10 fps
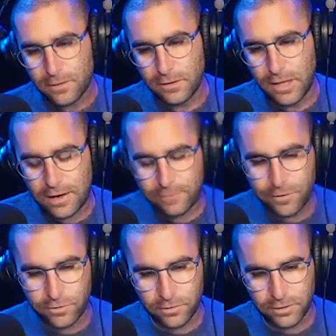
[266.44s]
a lot of
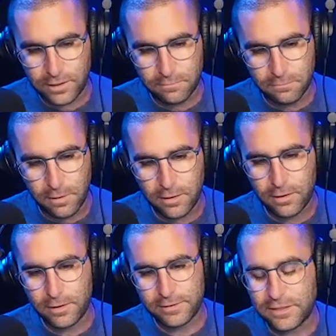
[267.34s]
the early
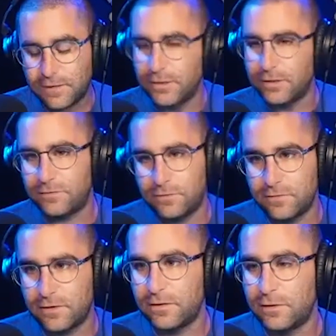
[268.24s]
to give the listeners
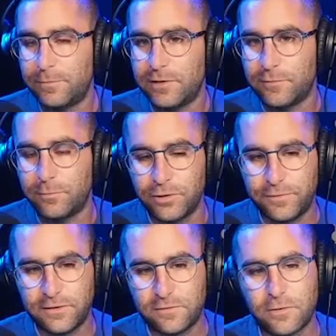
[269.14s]
like a little bit of a brief
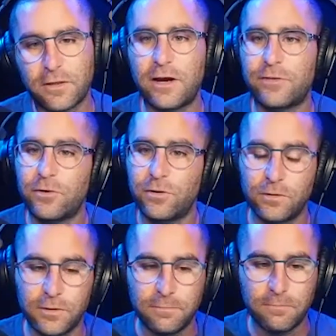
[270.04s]
history. A lot of the
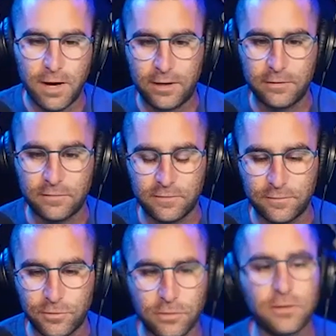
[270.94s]
early minds, and
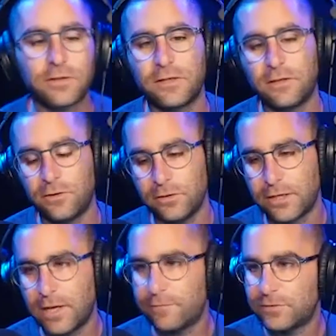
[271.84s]
if you look at the early
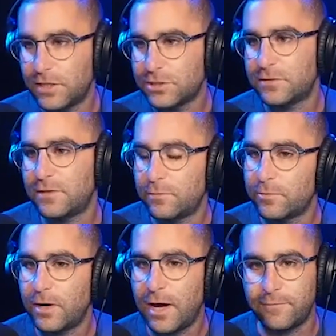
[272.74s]
conversations that we
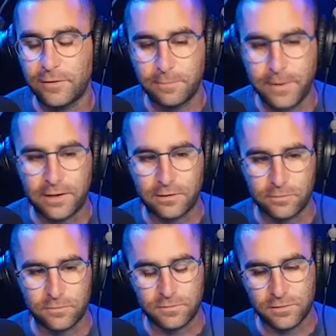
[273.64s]
were having back in
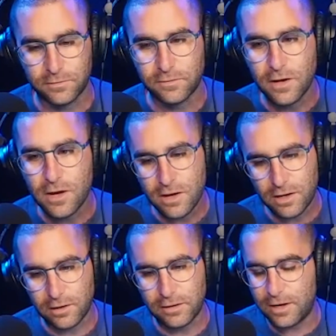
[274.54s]
those years,
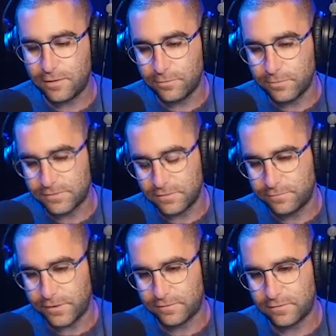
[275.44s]
a lot of it was
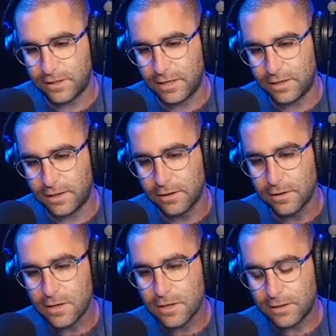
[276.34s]
investigating
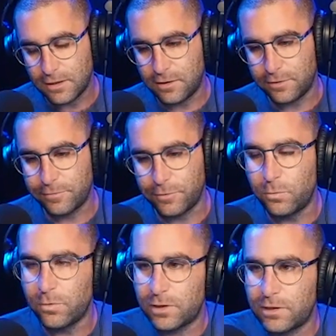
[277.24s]
the
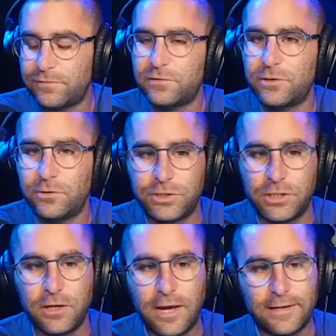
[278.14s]
work of
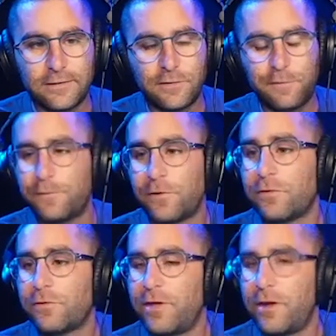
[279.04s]
Satoshi and to
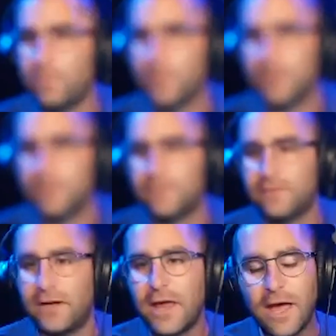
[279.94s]
further that work and to
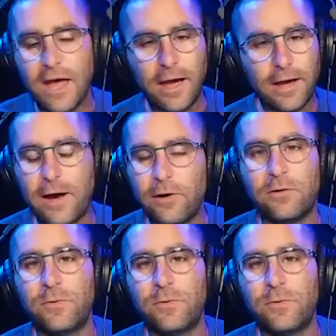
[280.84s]
say, how can